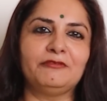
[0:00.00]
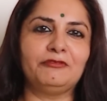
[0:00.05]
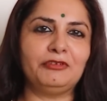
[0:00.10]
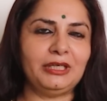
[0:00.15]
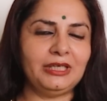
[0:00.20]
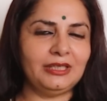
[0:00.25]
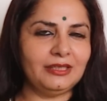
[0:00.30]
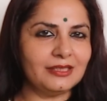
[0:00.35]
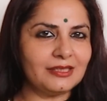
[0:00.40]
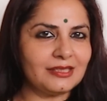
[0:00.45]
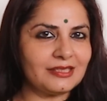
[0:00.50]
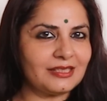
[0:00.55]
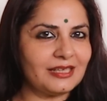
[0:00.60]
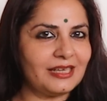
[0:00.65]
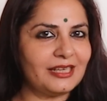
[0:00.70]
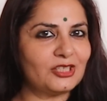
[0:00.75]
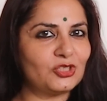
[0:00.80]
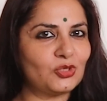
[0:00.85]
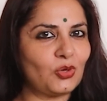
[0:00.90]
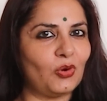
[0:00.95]
Venus
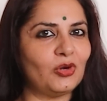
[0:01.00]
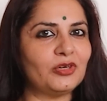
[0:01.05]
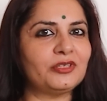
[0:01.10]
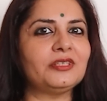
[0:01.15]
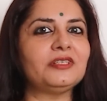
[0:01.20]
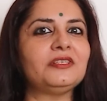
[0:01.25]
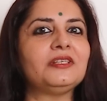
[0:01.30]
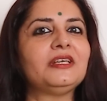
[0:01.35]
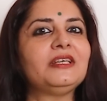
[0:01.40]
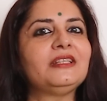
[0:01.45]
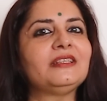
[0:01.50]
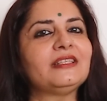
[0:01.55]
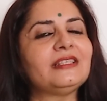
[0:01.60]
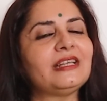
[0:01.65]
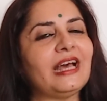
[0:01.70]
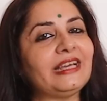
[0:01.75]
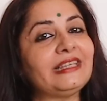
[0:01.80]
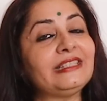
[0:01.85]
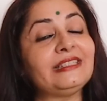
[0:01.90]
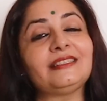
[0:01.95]
exalted in the
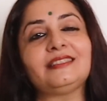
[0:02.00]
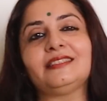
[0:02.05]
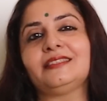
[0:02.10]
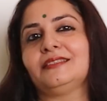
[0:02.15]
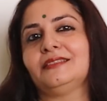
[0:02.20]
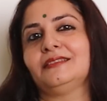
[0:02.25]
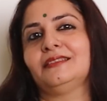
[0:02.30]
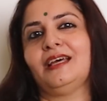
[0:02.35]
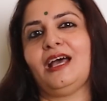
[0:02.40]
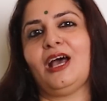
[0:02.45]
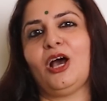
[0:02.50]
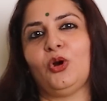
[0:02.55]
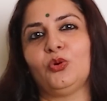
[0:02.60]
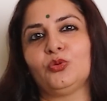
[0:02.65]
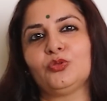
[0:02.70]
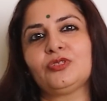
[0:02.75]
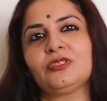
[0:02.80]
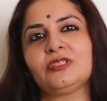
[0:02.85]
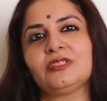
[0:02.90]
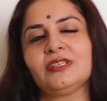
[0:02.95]
ninth
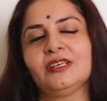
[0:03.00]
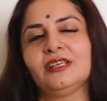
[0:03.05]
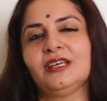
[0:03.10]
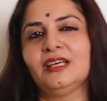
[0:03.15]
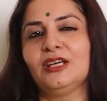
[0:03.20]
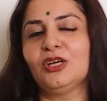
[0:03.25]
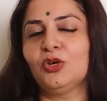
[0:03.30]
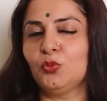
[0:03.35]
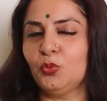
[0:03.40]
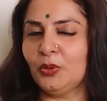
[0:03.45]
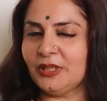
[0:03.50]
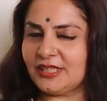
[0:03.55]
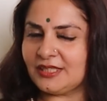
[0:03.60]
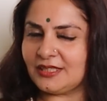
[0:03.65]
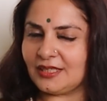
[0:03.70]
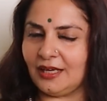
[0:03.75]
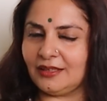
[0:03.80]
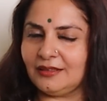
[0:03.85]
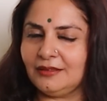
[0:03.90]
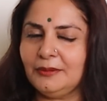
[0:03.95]
house with
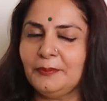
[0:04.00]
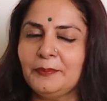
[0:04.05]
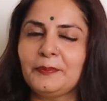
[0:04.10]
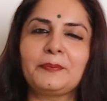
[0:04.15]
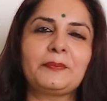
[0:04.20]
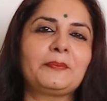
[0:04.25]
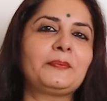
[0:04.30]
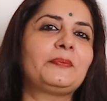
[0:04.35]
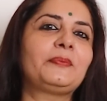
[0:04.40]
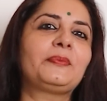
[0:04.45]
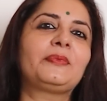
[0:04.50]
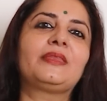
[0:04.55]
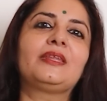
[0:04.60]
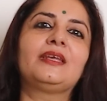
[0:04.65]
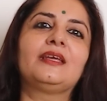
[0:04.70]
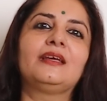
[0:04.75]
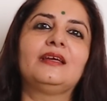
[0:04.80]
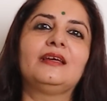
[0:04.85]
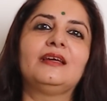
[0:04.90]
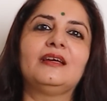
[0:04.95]
Sun.
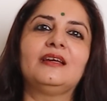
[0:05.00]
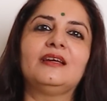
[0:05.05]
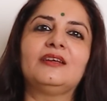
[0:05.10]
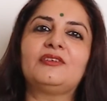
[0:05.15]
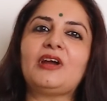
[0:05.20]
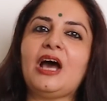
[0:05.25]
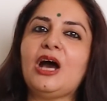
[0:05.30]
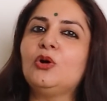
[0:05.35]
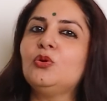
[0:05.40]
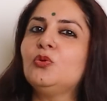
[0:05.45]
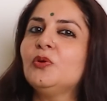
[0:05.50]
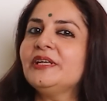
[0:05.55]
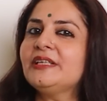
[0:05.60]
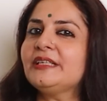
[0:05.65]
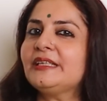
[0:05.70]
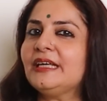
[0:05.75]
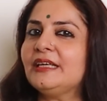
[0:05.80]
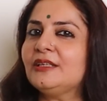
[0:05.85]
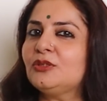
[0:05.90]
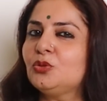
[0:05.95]
Rahu
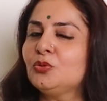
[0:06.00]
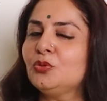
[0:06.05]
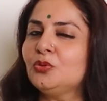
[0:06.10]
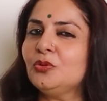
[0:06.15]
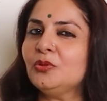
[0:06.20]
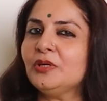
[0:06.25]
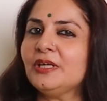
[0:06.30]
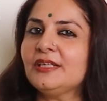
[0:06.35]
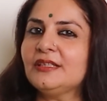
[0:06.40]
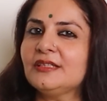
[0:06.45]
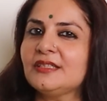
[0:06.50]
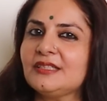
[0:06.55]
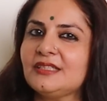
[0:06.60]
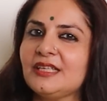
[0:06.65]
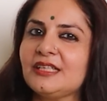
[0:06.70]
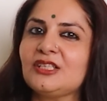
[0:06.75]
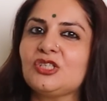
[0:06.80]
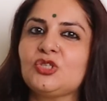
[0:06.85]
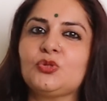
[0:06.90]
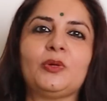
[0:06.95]
and Ketu in the
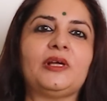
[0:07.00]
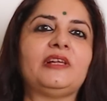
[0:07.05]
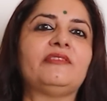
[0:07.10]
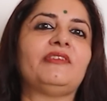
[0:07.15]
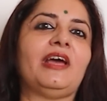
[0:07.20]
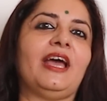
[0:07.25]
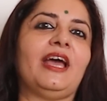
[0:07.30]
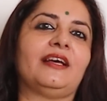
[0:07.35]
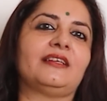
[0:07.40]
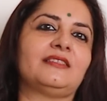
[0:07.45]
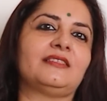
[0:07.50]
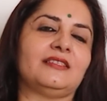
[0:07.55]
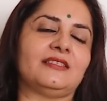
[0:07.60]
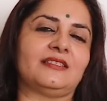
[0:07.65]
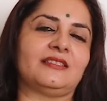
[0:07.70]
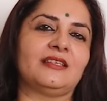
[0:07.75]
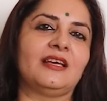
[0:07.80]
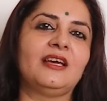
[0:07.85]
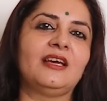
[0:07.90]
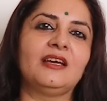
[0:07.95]
six twelve
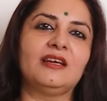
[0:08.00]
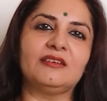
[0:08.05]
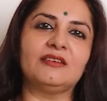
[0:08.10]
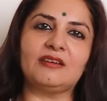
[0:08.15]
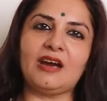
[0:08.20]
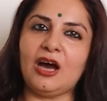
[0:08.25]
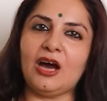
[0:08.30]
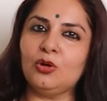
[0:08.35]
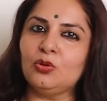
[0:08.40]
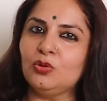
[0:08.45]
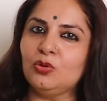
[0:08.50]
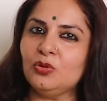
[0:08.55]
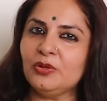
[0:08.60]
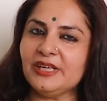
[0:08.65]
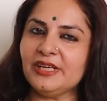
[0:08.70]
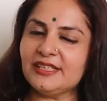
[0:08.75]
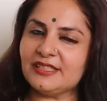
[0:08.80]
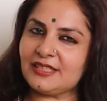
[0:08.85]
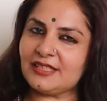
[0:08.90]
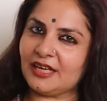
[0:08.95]
axis. Rahu
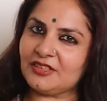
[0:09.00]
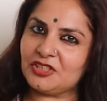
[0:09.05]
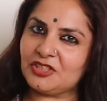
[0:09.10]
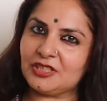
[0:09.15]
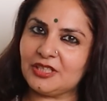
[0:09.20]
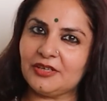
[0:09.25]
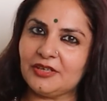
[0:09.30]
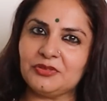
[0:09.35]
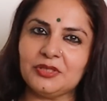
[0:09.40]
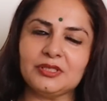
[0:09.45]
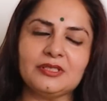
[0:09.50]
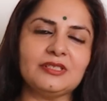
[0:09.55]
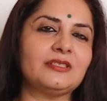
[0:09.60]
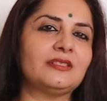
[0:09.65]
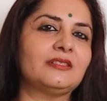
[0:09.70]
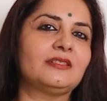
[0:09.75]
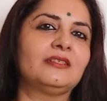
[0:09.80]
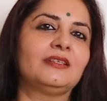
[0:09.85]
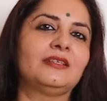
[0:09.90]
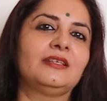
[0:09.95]
in
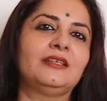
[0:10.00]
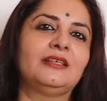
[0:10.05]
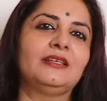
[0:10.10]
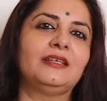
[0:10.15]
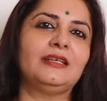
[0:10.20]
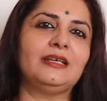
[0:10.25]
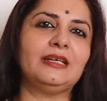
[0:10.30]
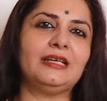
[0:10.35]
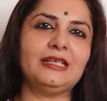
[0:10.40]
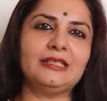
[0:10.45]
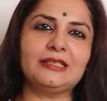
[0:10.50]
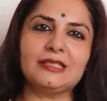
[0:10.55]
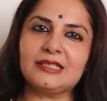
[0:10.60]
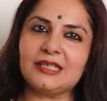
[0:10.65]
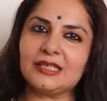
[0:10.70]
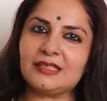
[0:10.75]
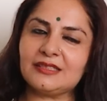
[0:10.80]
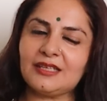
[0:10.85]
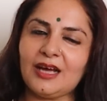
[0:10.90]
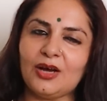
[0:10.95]
Sagittarius in the
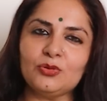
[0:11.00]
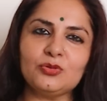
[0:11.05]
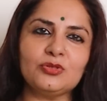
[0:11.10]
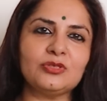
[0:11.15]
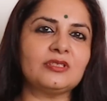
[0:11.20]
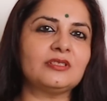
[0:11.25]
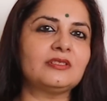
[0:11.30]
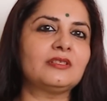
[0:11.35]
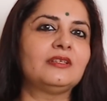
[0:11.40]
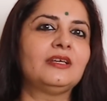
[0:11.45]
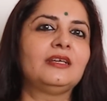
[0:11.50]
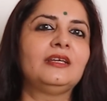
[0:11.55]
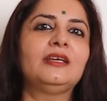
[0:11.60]
sixth house.